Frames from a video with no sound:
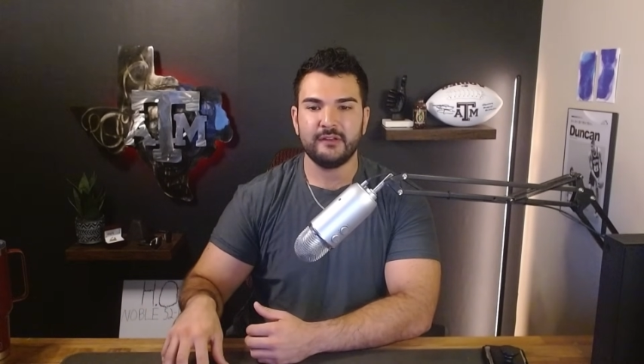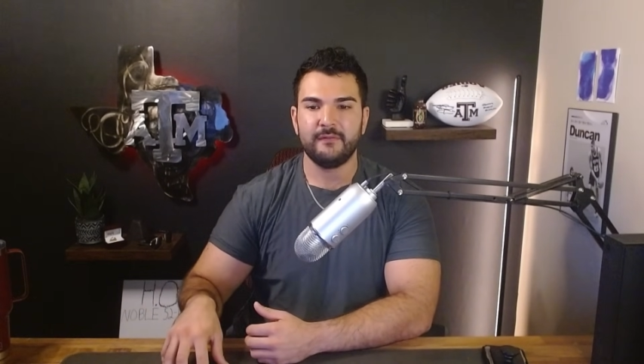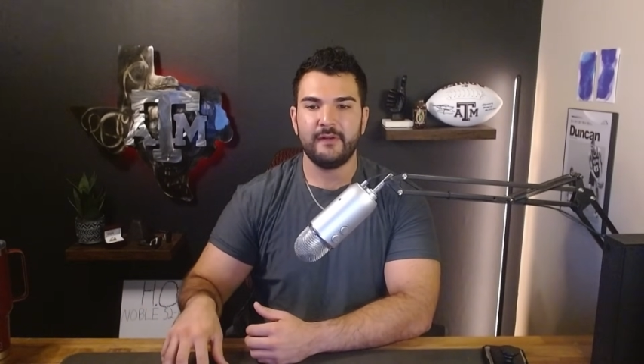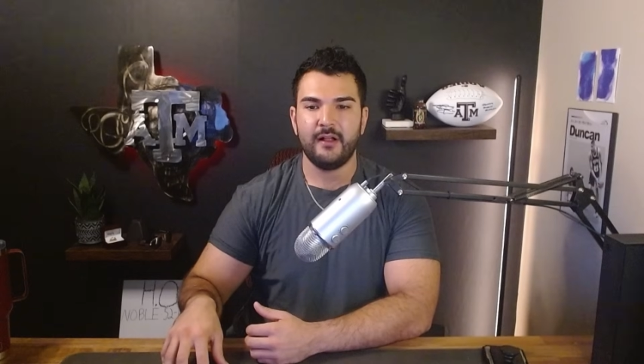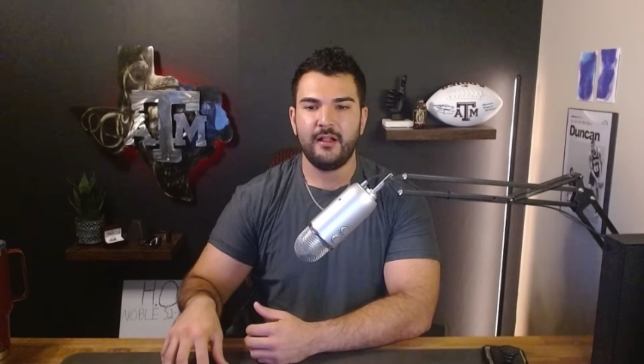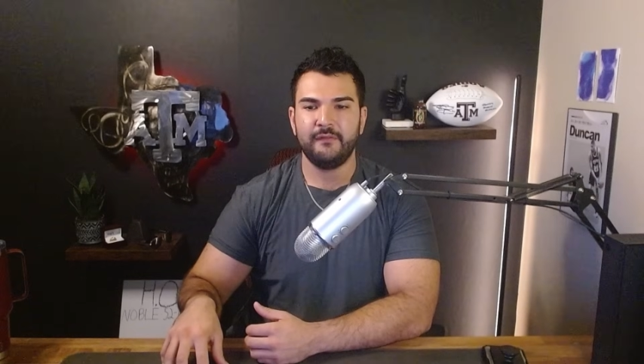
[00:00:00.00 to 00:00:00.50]

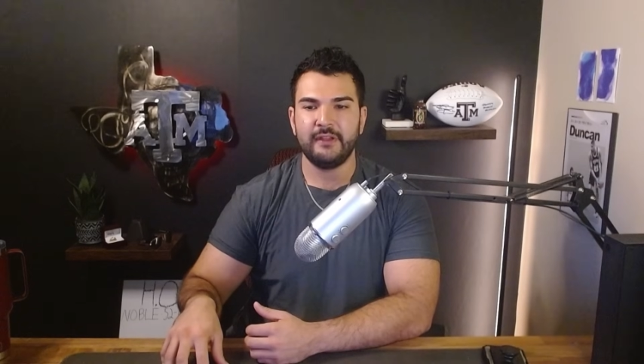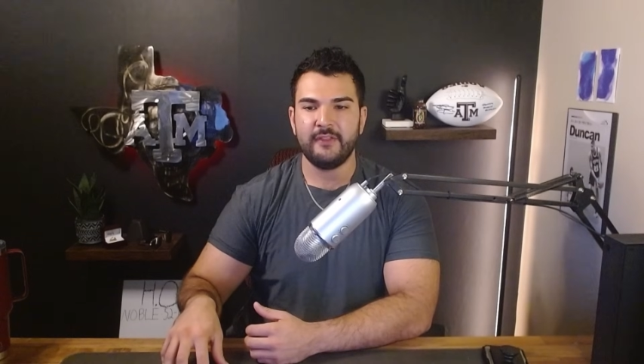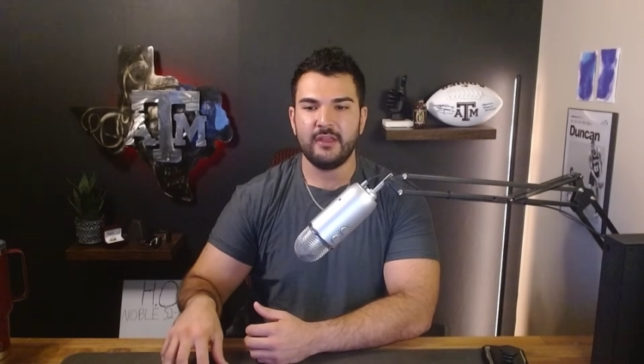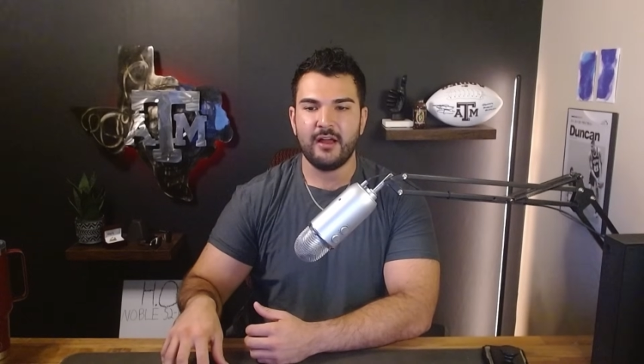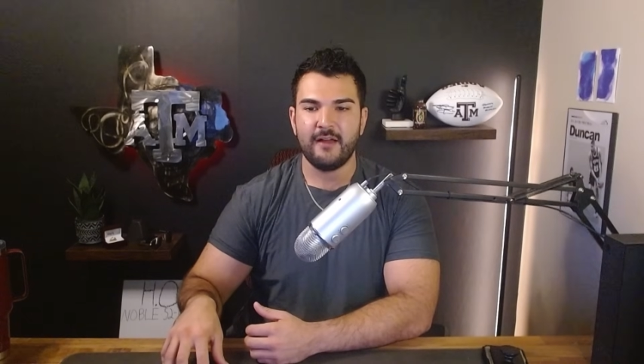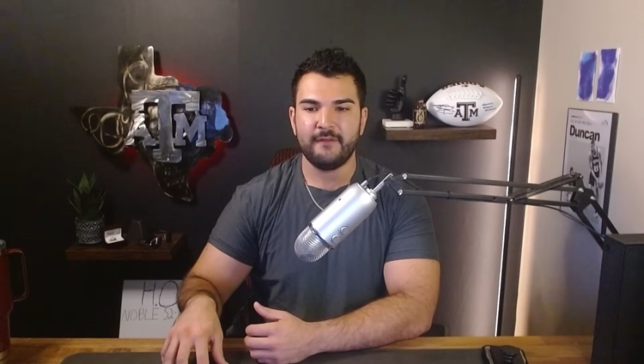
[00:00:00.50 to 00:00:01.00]
involved in
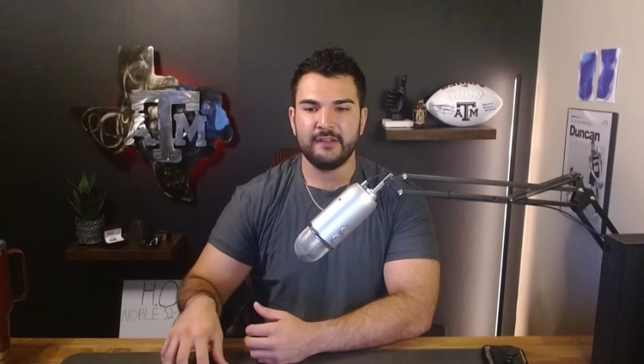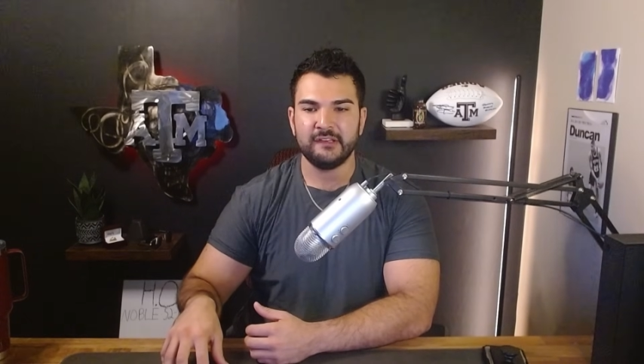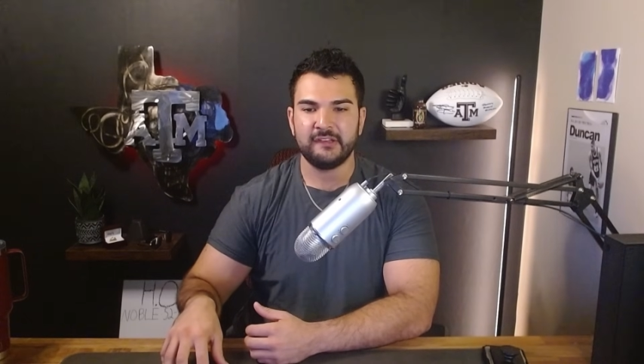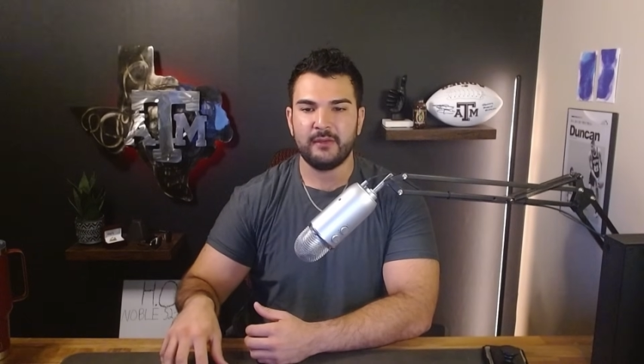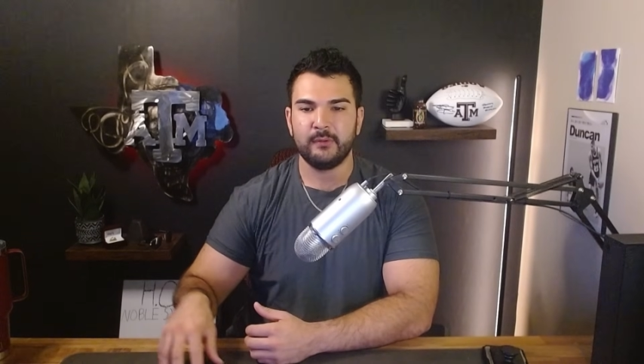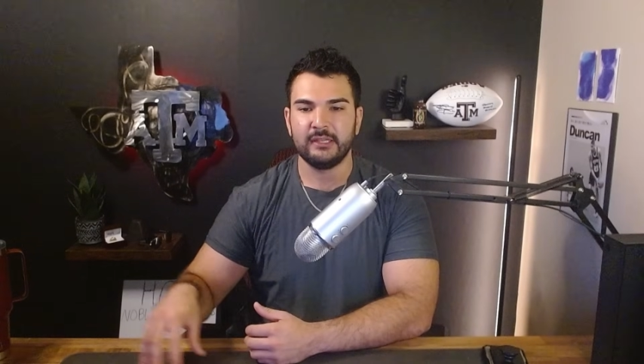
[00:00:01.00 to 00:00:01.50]
the offense
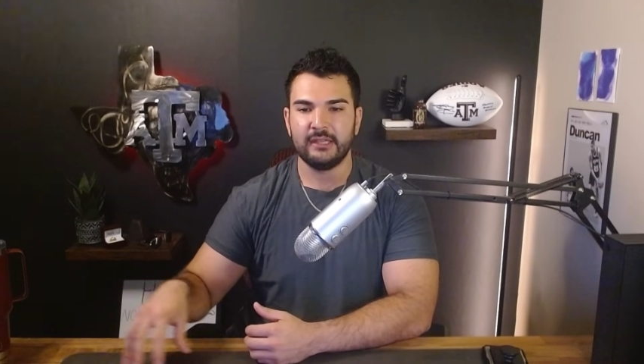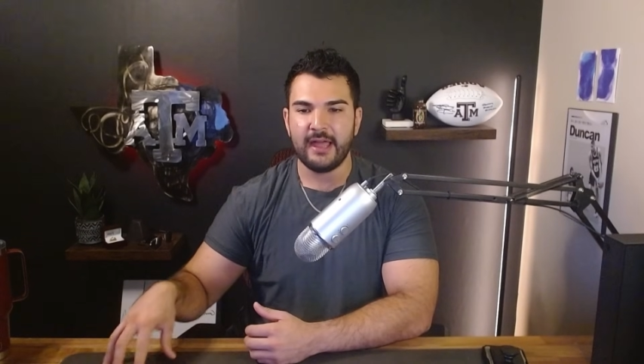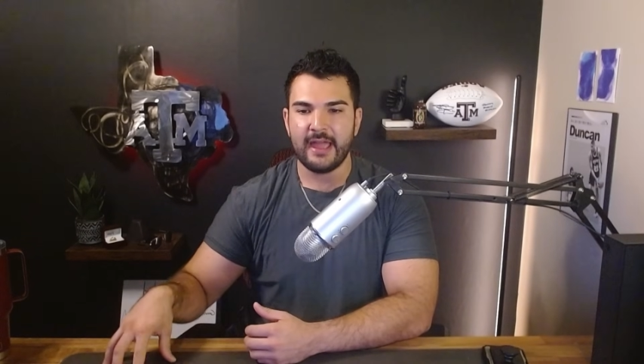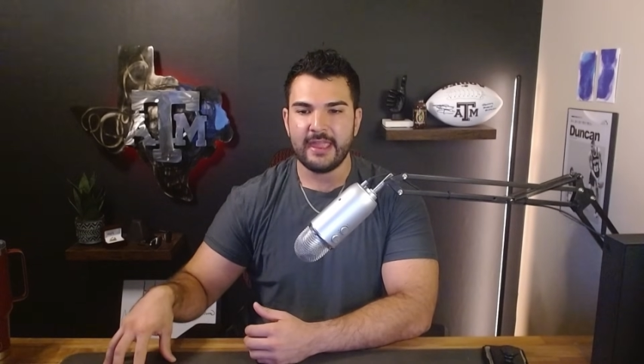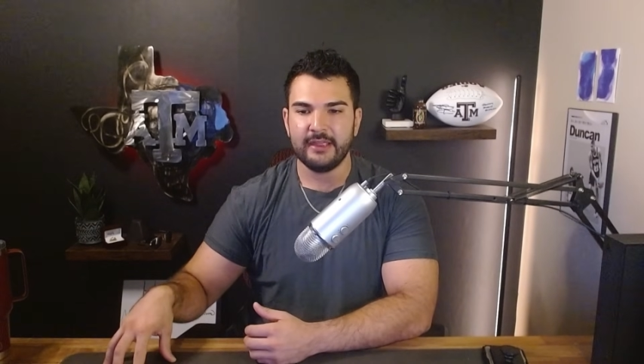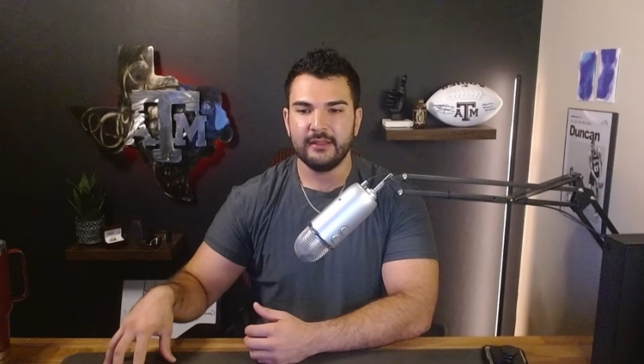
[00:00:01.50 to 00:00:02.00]
as they would
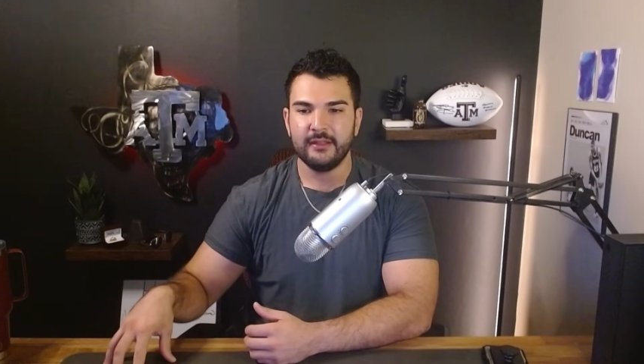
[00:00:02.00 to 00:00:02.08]
like.